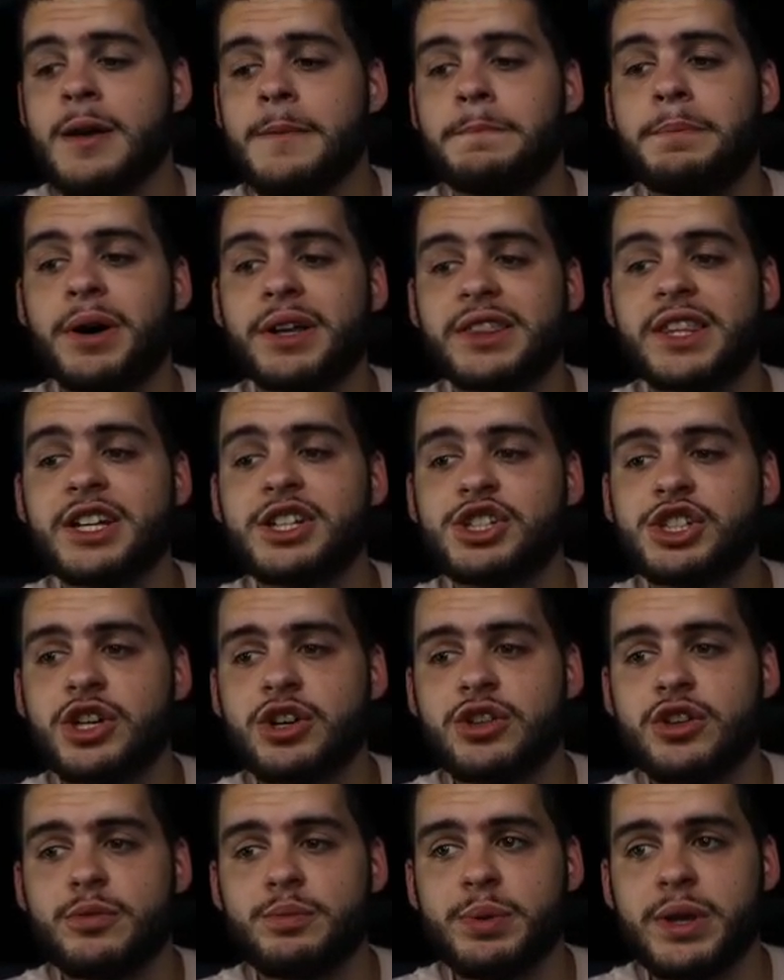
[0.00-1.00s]
But this
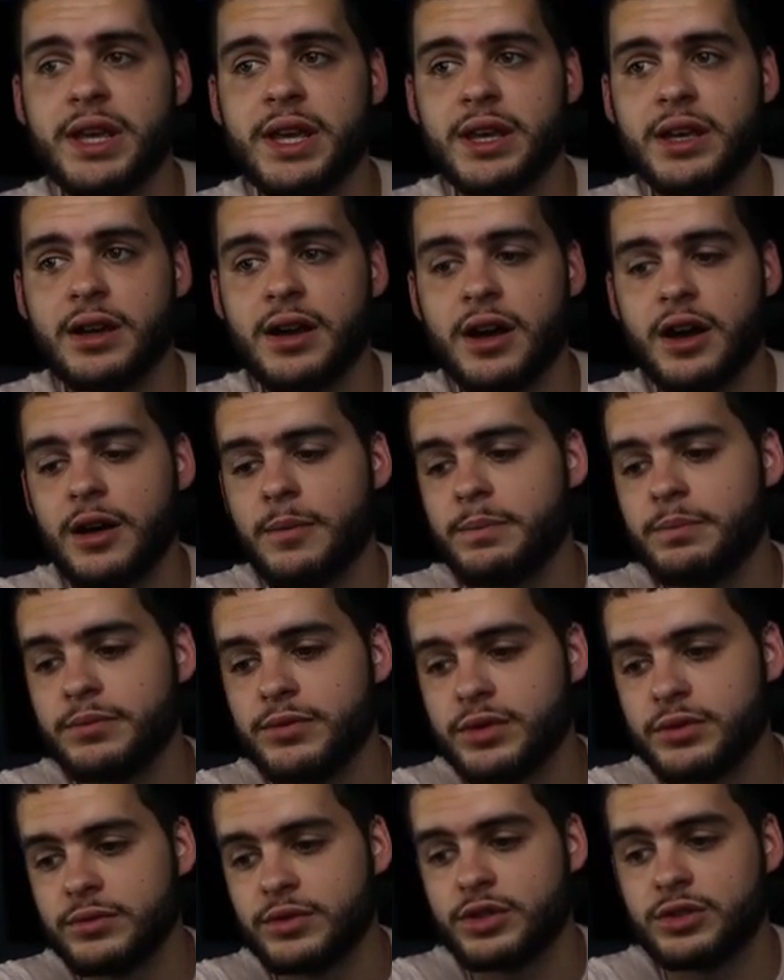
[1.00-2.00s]
year they're being
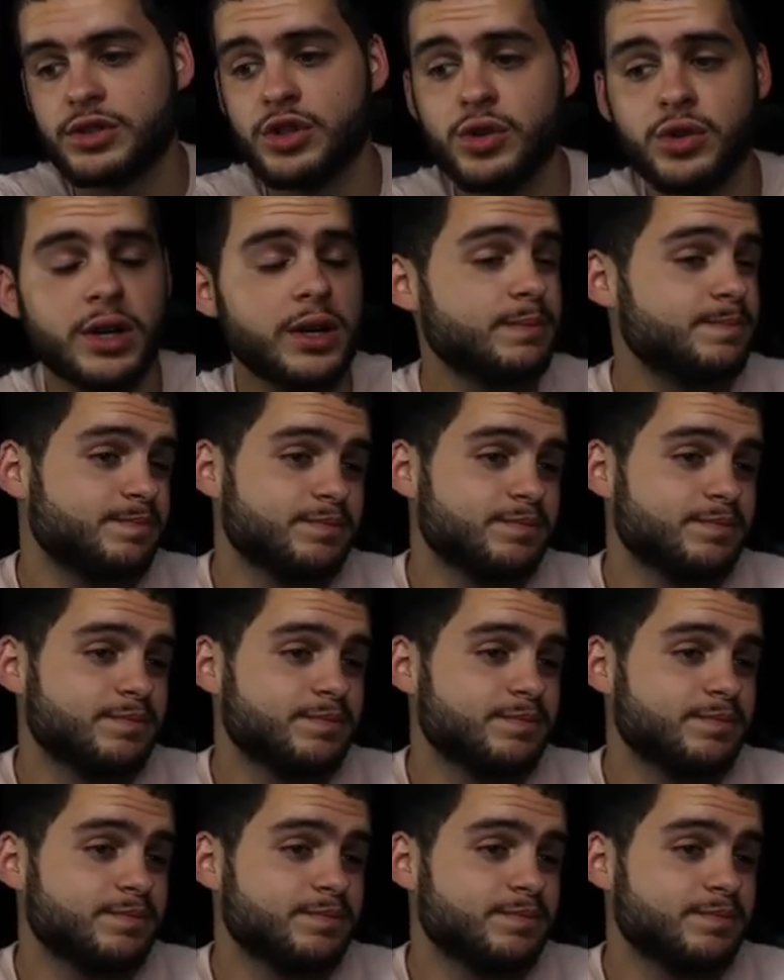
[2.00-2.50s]
two.